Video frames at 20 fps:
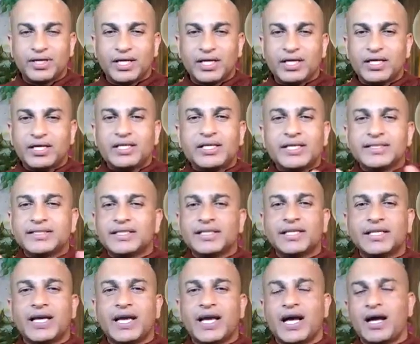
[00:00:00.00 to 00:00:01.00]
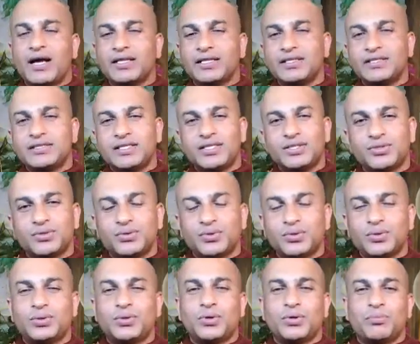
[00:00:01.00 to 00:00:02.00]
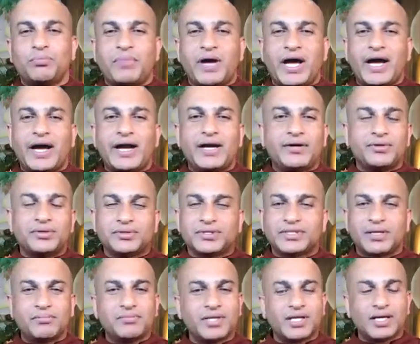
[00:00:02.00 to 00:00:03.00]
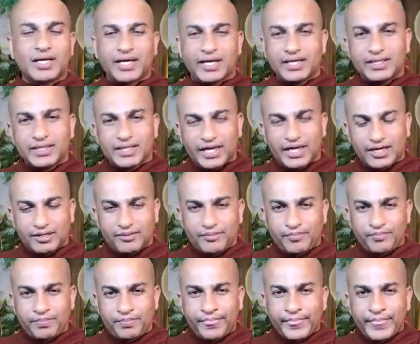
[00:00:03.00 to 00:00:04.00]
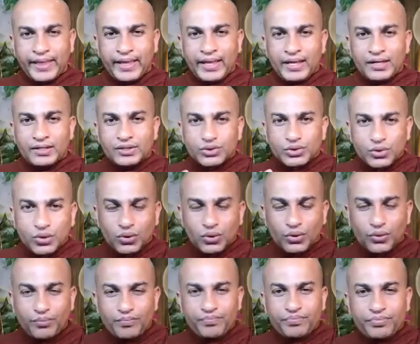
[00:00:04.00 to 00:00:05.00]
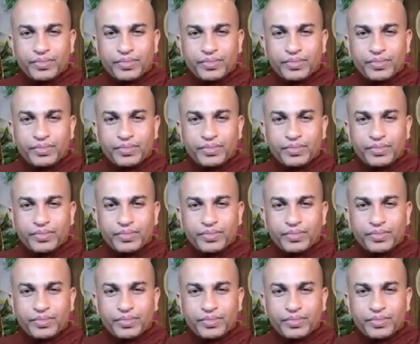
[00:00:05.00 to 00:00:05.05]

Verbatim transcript: It doesn't care this is good or bad or something like that. So